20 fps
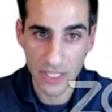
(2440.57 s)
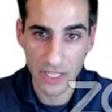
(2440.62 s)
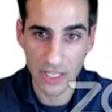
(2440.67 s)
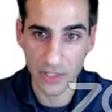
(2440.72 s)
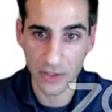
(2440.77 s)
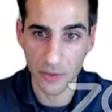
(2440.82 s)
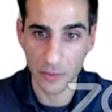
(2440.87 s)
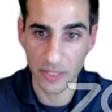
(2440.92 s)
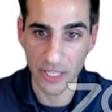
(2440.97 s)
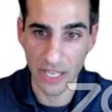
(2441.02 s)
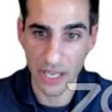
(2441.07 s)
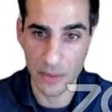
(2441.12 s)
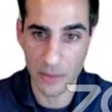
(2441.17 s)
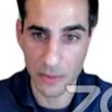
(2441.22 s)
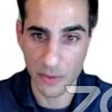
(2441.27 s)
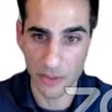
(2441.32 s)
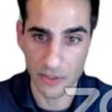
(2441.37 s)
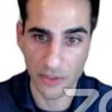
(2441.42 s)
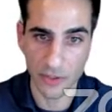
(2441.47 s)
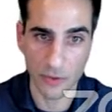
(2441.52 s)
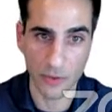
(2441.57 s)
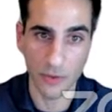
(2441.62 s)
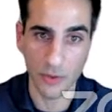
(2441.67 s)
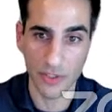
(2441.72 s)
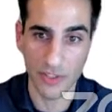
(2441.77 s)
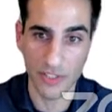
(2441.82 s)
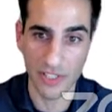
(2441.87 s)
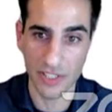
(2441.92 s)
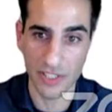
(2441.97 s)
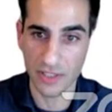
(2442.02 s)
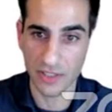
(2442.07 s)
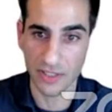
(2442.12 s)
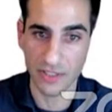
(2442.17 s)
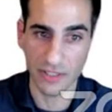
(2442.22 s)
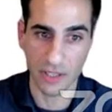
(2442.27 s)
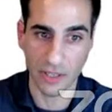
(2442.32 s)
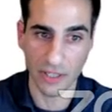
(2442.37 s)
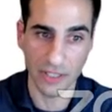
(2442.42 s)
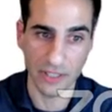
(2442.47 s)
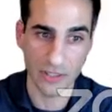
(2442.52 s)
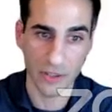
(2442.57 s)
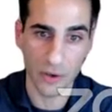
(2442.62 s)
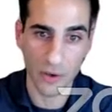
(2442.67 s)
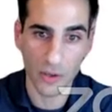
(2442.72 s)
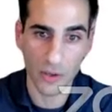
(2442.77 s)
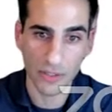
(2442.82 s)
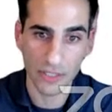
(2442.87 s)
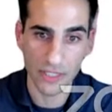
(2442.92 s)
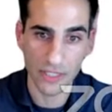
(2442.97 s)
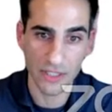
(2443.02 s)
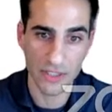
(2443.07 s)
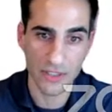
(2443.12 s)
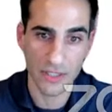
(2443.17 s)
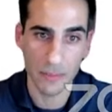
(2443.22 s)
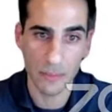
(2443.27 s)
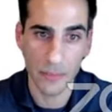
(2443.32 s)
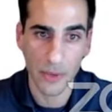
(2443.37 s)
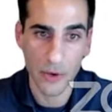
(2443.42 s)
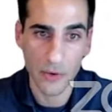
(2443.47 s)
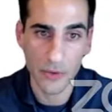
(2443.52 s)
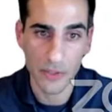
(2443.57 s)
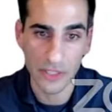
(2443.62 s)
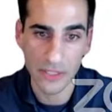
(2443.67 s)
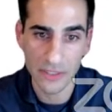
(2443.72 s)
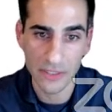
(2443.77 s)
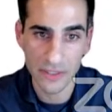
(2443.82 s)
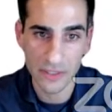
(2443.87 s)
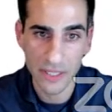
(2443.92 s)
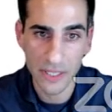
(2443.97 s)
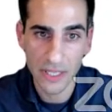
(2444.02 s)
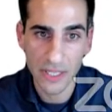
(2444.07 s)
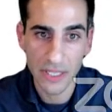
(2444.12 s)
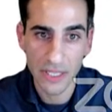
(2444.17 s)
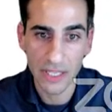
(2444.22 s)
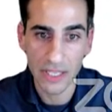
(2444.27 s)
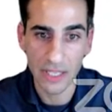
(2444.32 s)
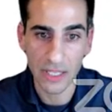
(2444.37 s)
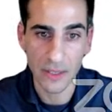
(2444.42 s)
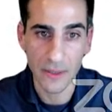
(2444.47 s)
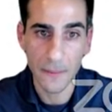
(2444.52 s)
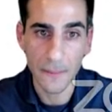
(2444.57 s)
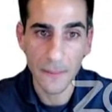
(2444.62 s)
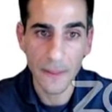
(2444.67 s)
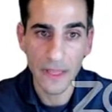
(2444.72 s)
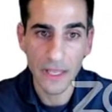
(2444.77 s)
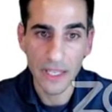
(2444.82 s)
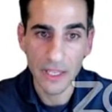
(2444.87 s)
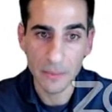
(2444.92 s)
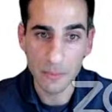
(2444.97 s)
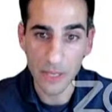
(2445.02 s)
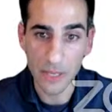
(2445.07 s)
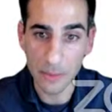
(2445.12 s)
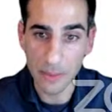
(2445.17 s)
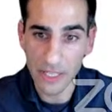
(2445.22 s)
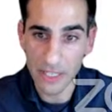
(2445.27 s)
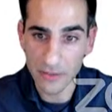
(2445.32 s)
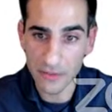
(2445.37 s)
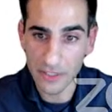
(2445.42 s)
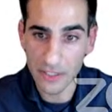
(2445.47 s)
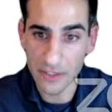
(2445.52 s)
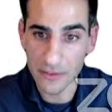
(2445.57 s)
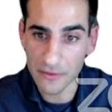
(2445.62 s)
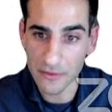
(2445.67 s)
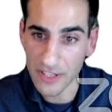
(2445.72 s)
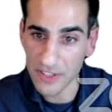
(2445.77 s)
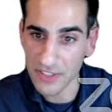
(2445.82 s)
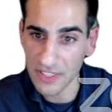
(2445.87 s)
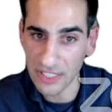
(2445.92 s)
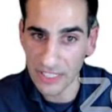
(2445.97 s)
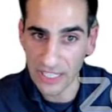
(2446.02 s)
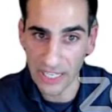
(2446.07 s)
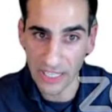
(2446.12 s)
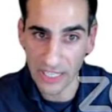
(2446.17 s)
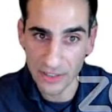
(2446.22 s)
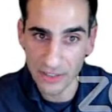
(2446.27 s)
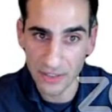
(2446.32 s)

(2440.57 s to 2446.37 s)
And we'll be able to essentially target all these components and maybe even investigate